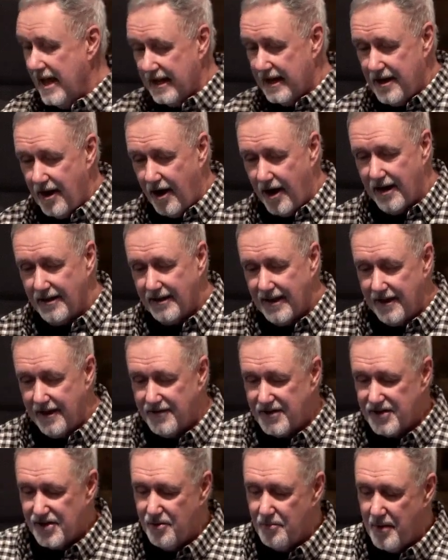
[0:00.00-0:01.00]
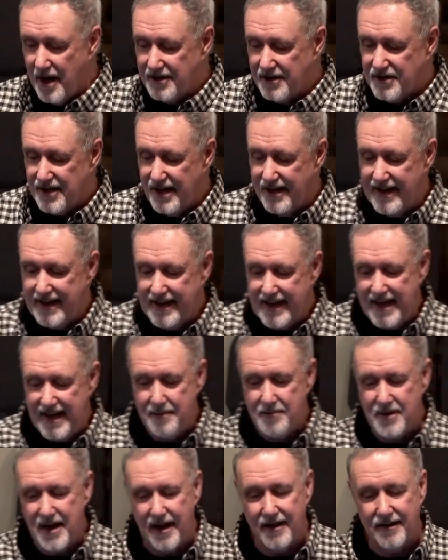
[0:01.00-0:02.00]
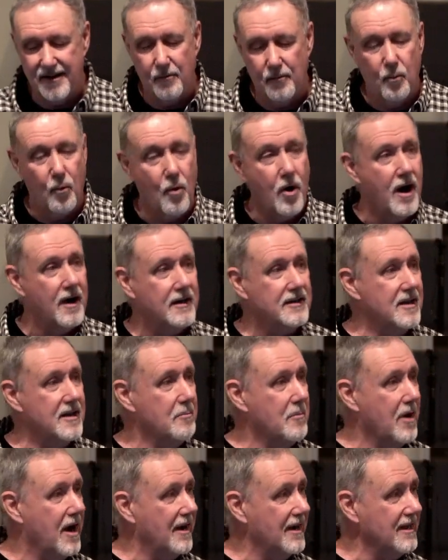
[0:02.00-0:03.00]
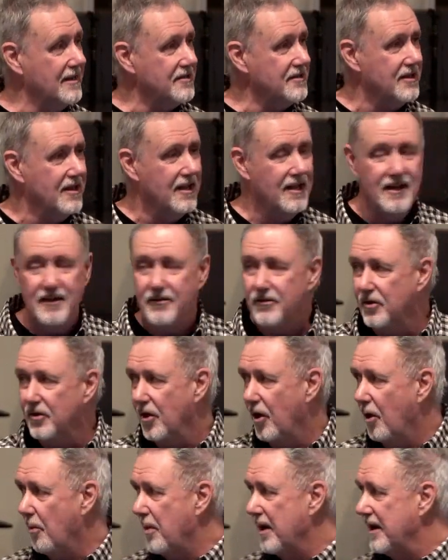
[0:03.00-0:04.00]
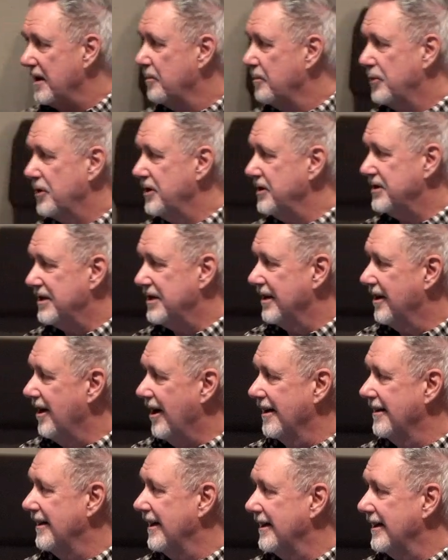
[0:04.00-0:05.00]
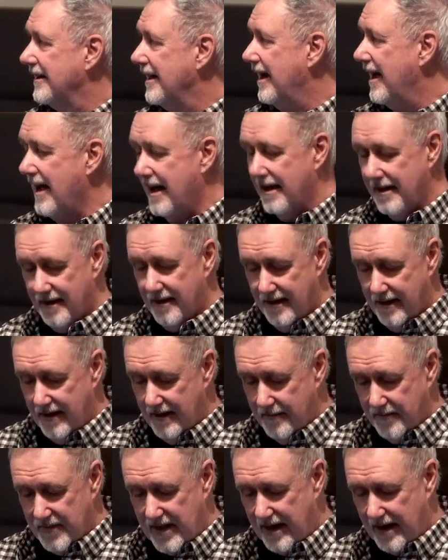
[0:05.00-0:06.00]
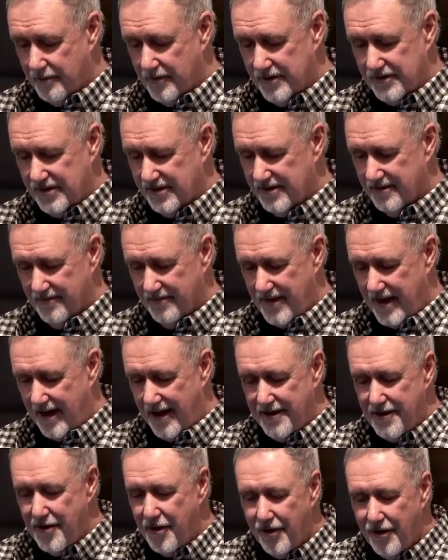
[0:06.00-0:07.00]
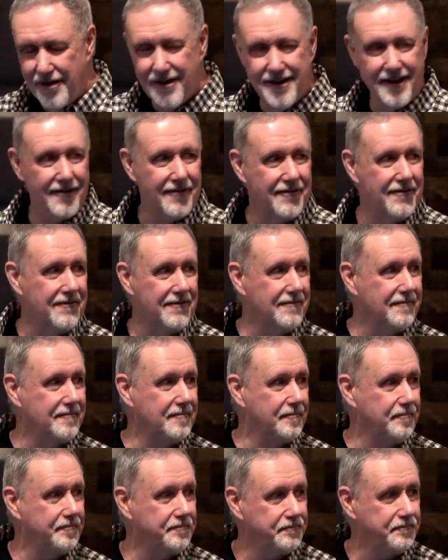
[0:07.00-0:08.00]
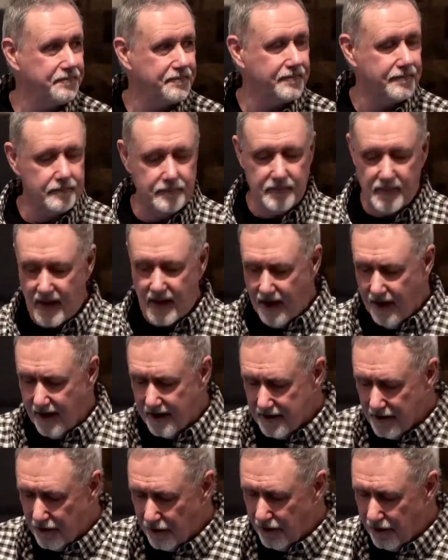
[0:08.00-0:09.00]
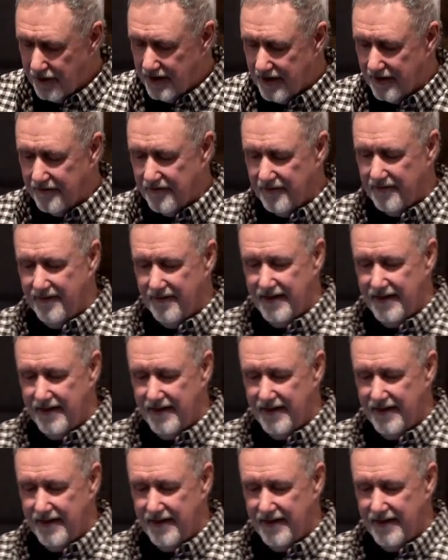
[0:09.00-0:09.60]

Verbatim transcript: God loved so much that he came down and walked among us. Nobody preached to God like that. That was unheard of. Unheard of.